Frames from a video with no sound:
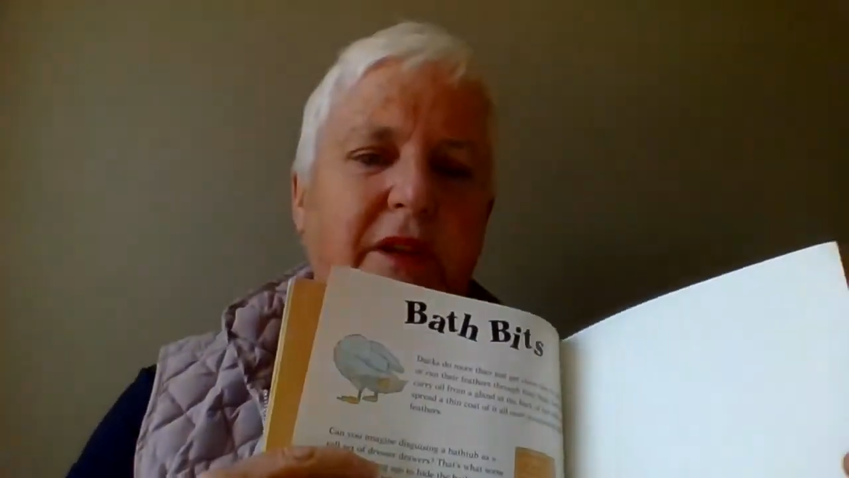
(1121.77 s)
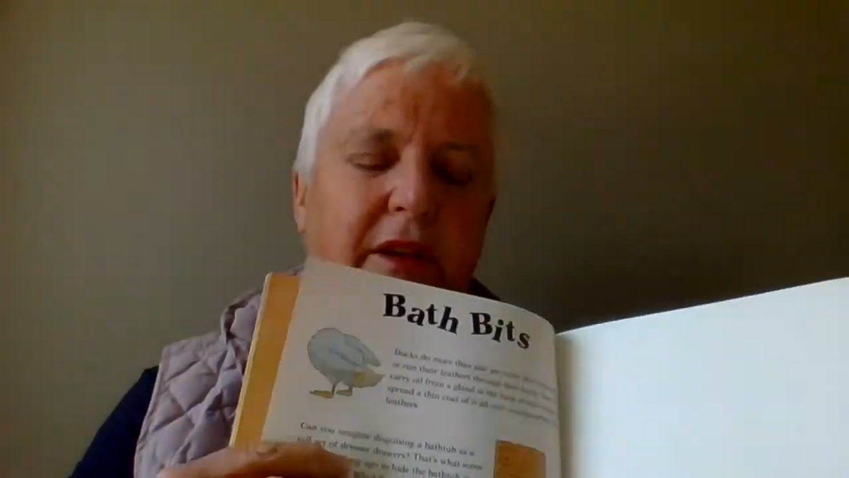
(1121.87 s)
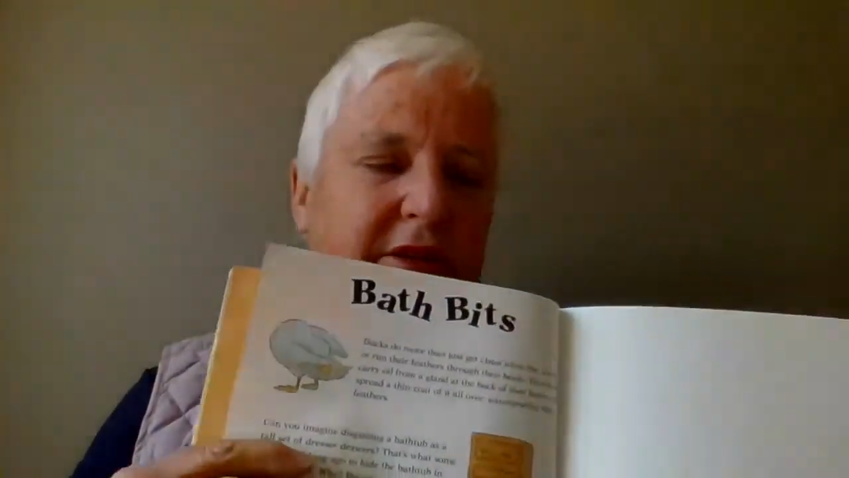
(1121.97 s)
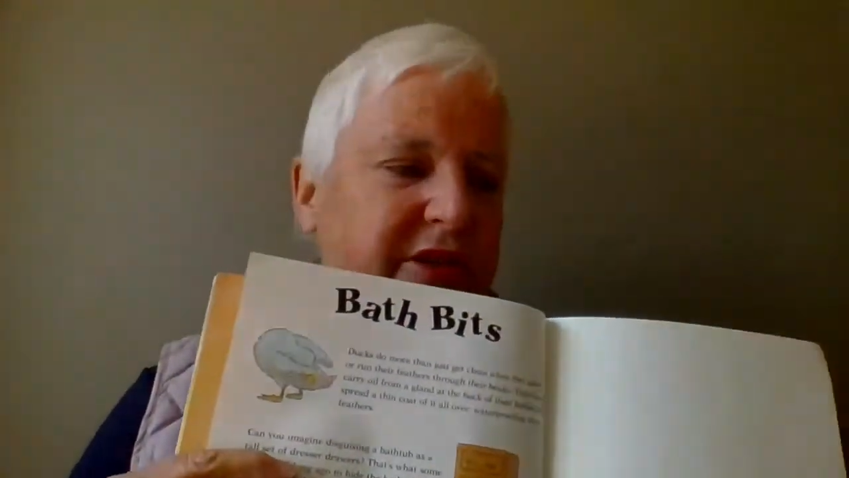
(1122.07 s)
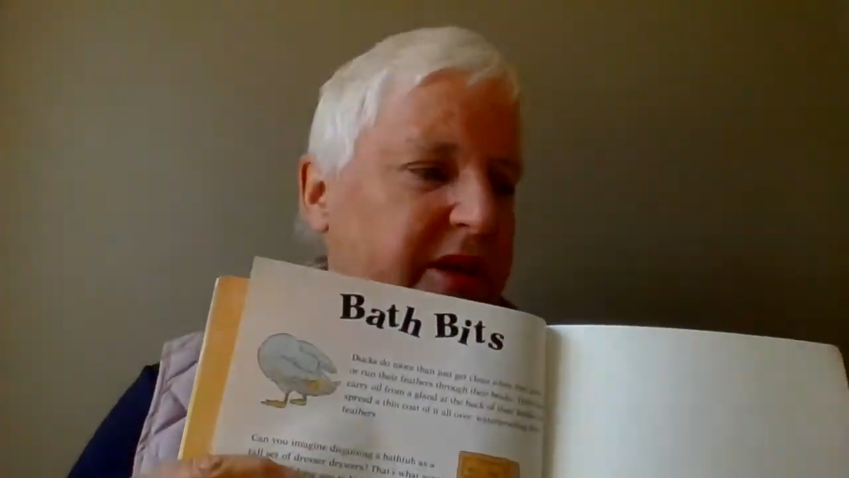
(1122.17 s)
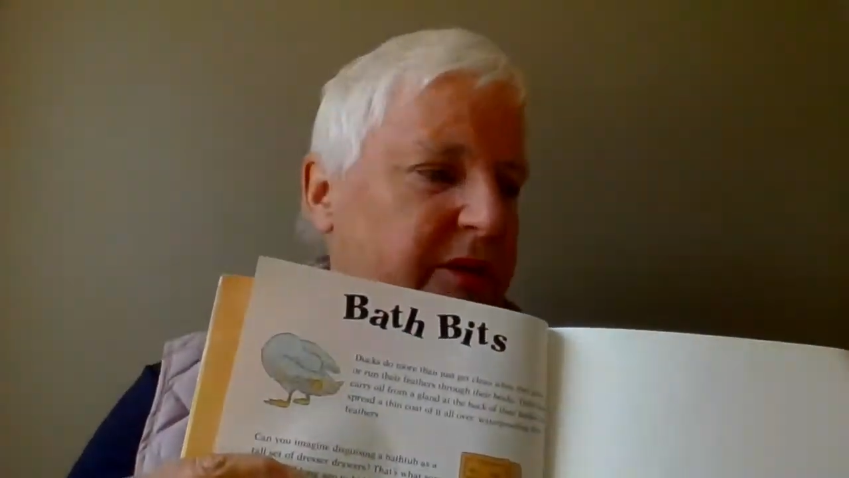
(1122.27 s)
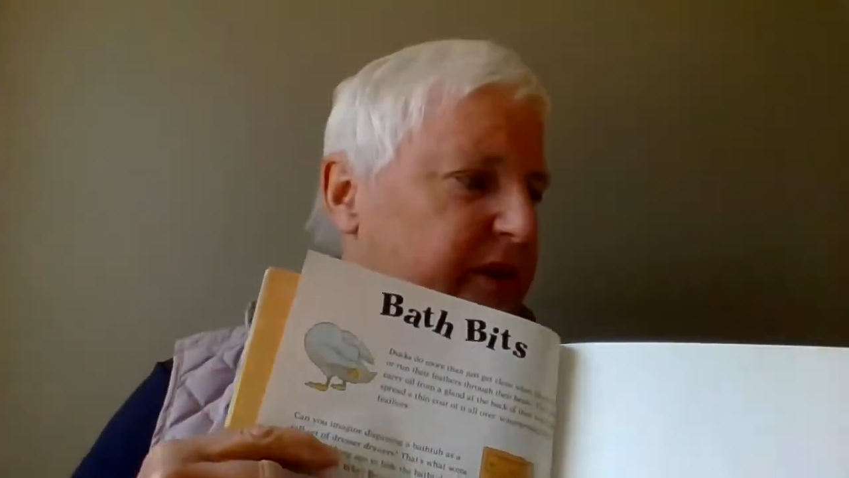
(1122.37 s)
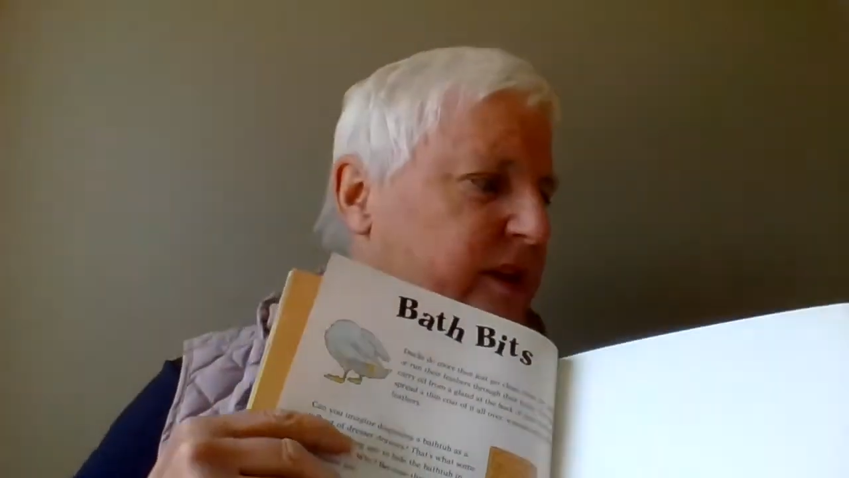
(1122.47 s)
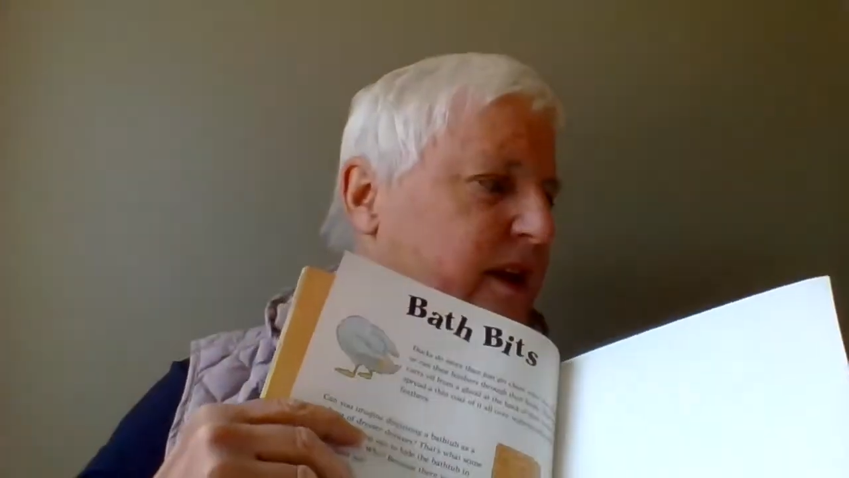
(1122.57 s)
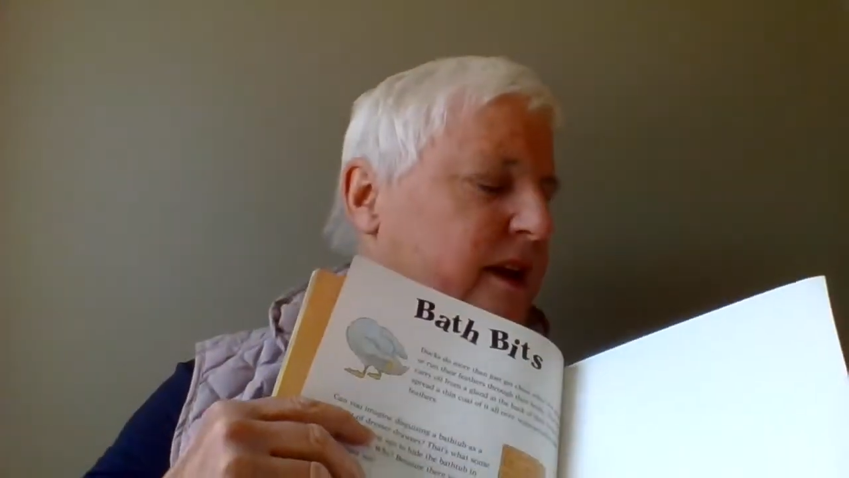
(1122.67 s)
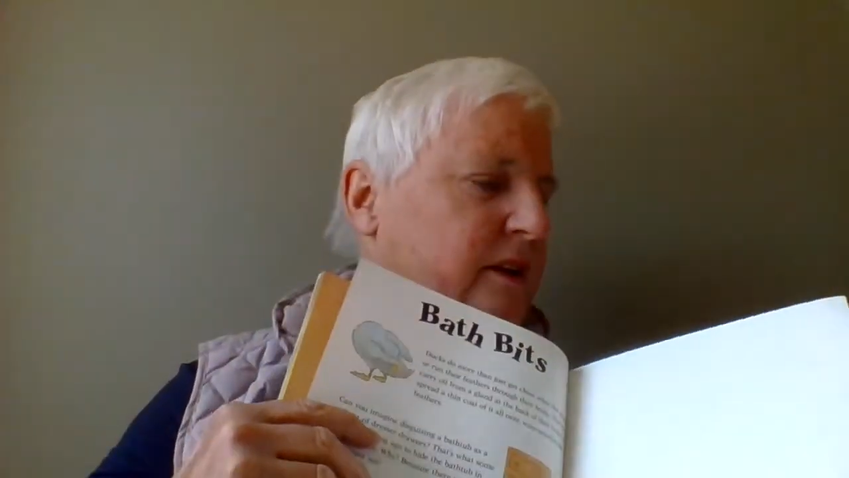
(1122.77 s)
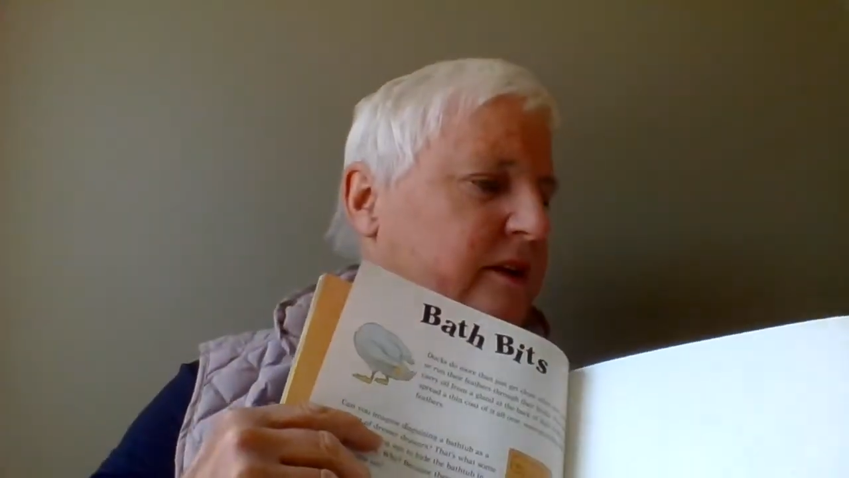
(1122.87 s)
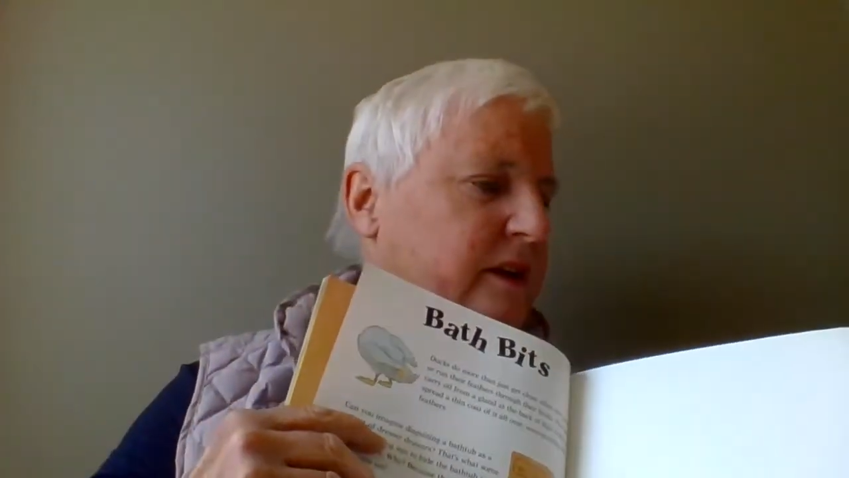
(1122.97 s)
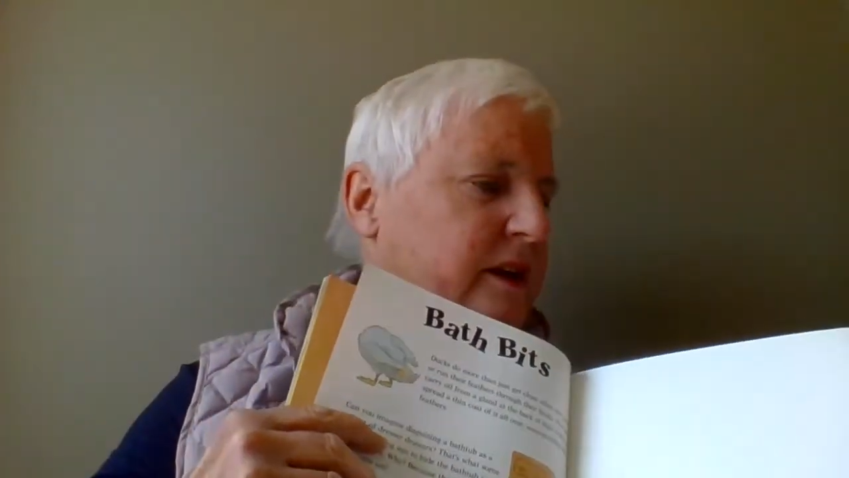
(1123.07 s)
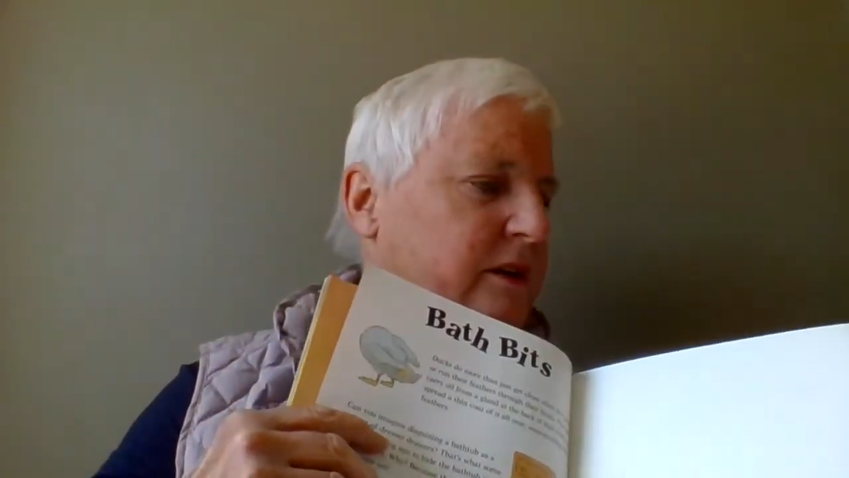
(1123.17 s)
Let's see what
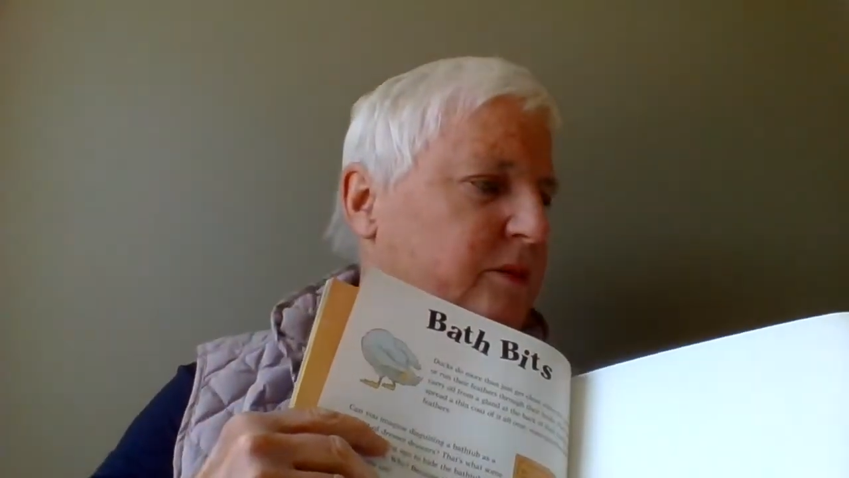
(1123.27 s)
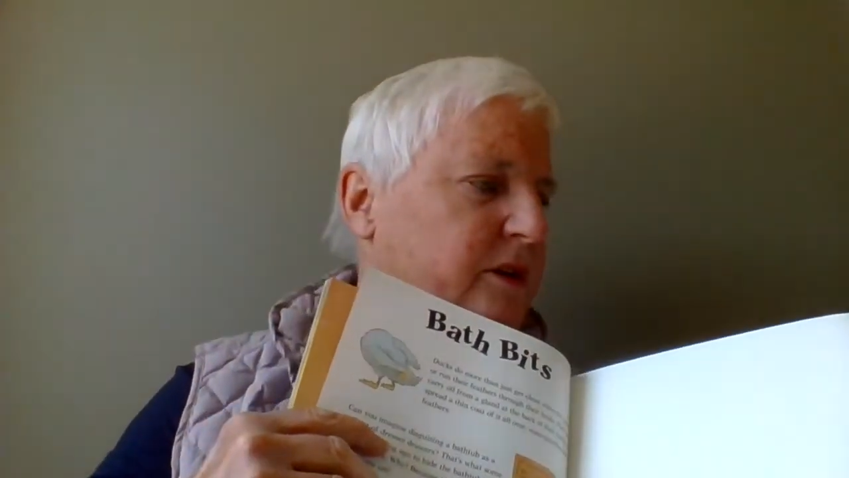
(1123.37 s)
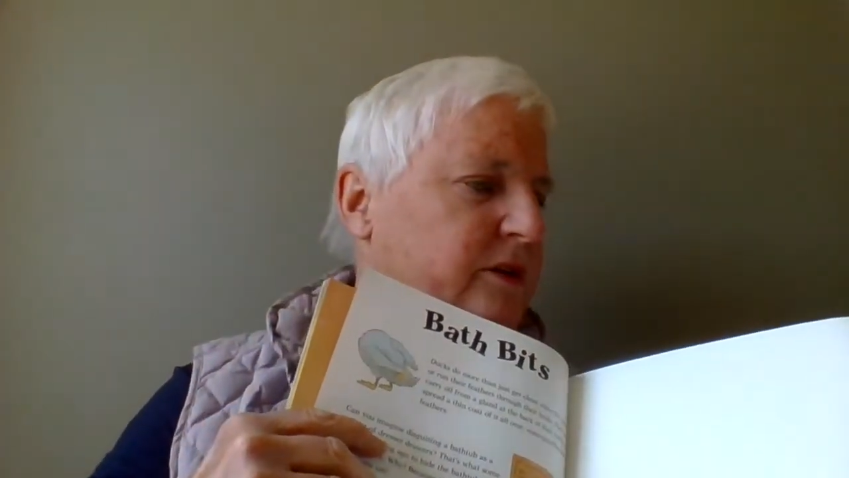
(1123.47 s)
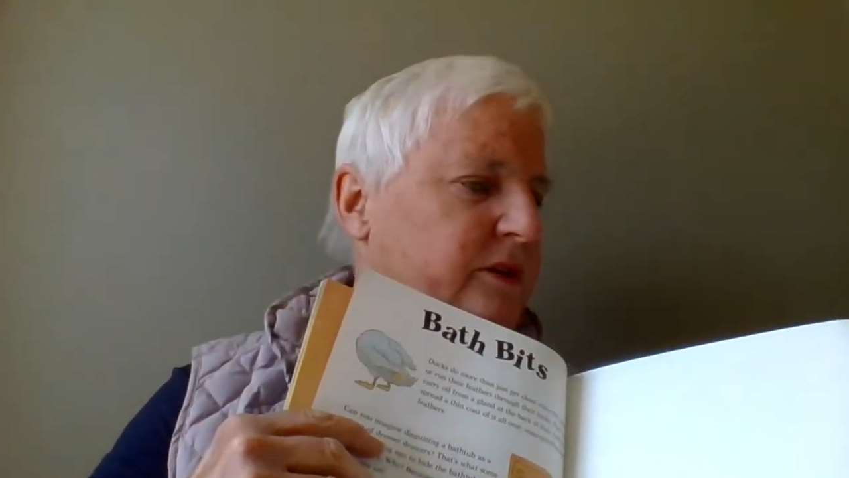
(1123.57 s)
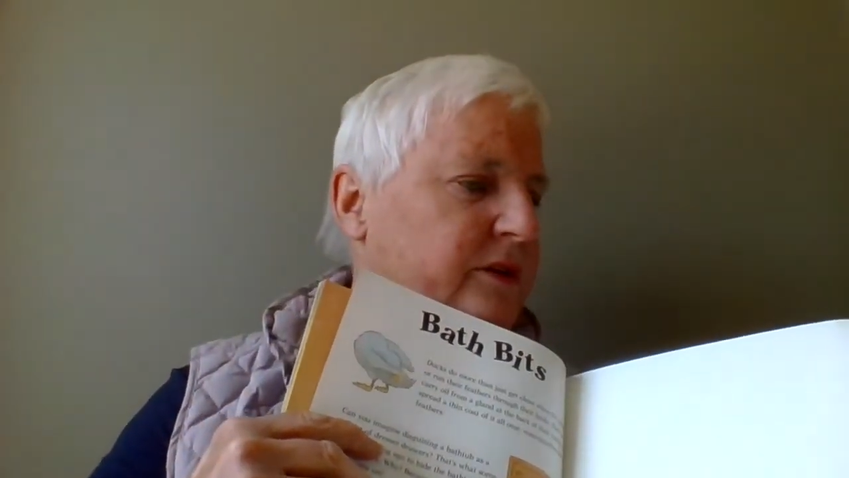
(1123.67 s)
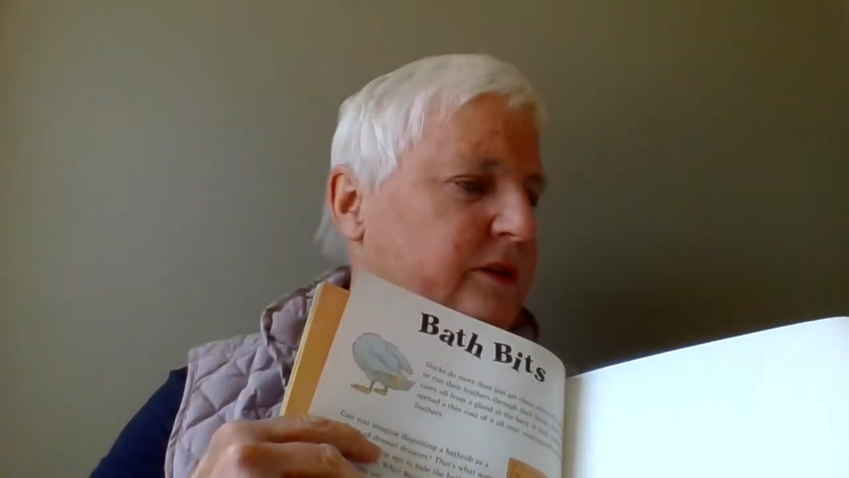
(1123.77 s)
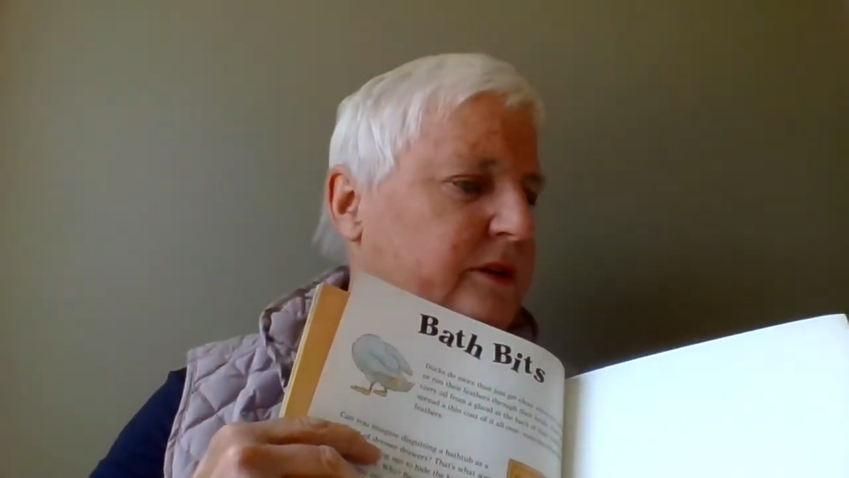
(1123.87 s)
they're about.